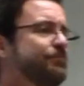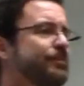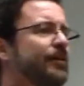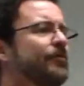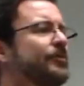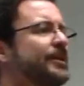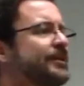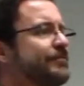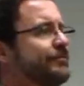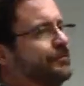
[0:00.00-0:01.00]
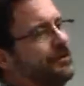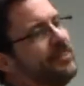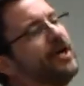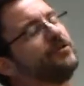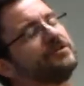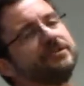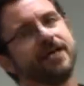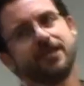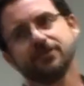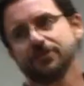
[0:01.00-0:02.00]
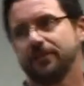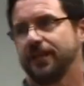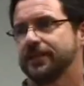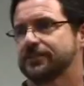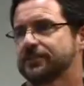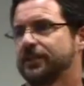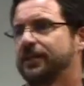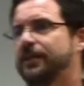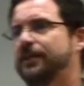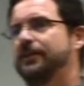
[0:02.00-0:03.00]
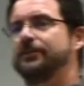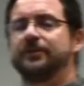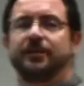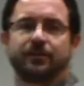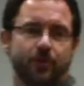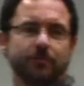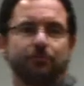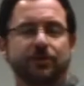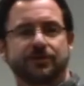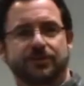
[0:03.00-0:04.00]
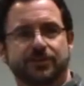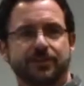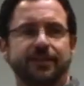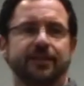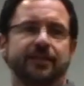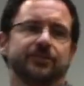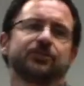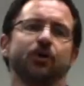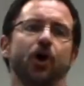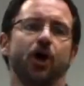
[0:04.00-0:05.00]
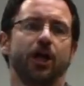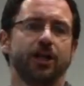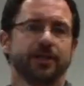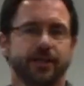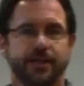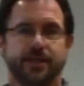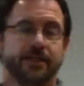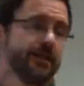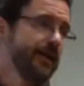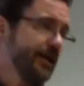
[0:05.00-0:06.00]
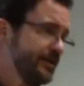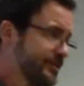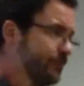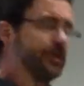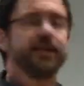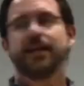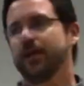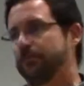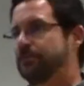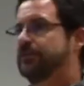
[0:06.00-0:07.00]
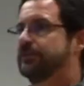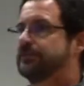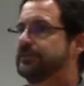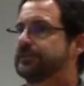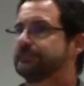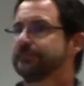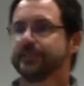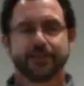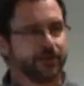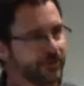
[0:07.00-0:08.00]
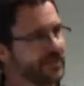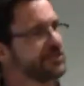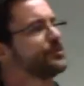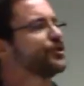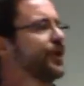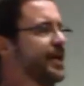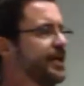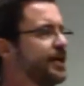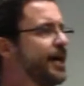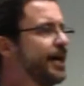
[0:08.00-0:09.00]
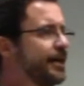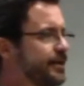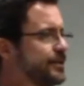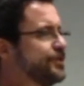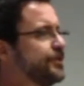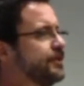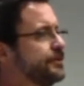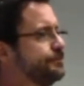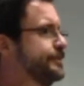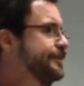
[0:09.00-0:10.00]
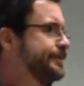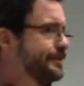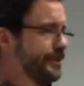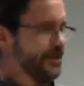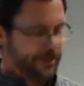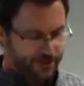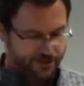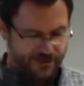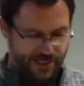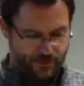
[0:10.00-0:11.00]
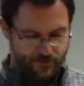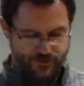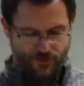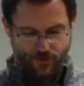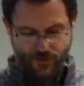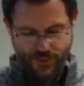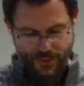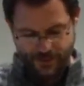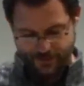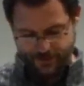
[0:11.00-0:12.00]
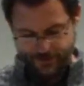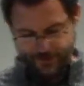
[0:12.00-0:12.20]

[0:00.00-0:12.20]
probably for $1,000 or less, you can get QuickBooks, you can get it installed, you can hire somebody to help you to get some training on it, get you to understand what's going on,